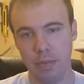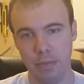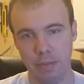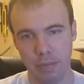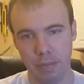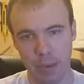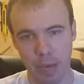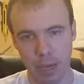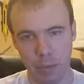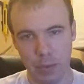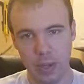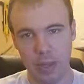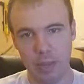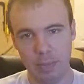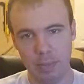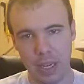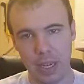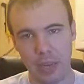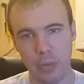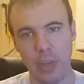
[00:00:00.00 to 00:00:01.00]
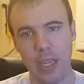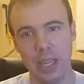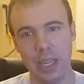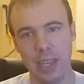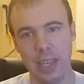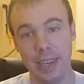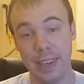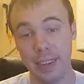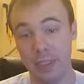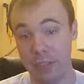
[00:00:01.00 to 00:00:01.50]
by w- by the way
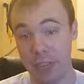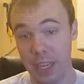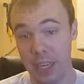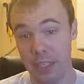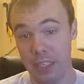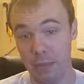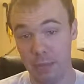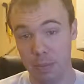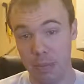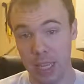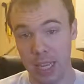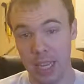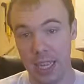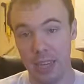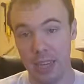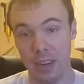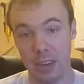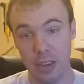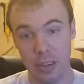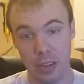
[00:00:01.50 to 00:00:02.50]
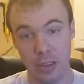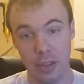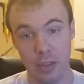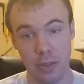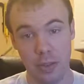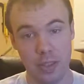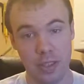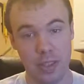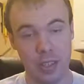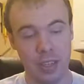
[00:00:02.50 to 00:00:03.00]
that it infects a plant or a
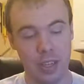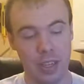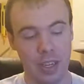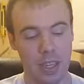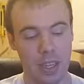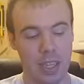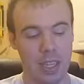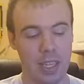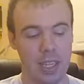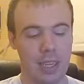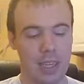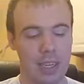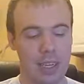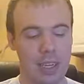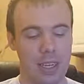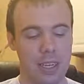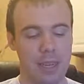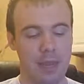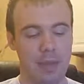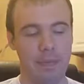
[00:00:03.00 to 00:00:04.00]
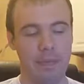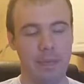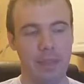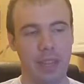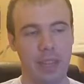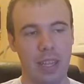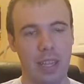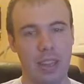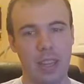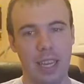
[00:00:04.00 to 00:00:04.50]
host um,
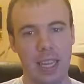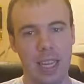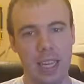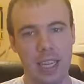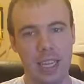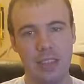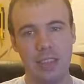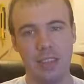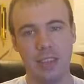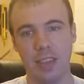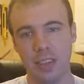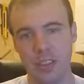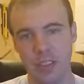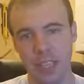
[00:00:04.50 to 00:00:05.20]
that inserts